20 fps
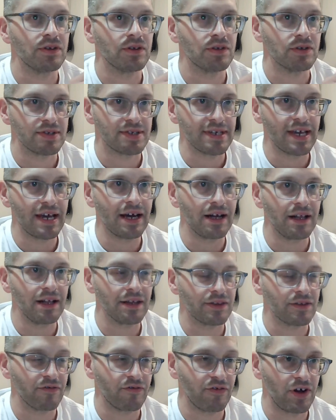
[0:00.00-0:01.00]
to sell
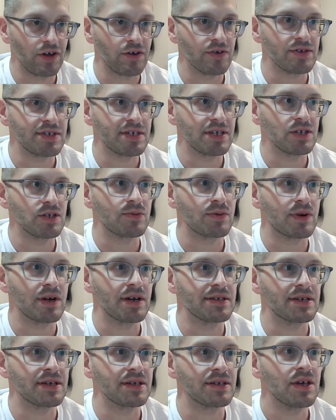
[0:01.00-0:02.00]
and to follow a sales
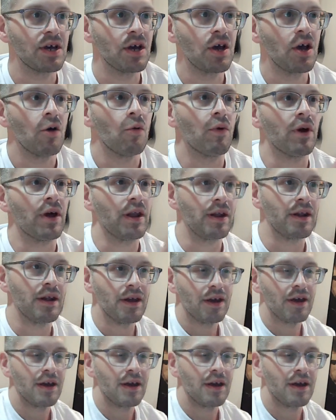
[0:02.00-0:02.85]
process when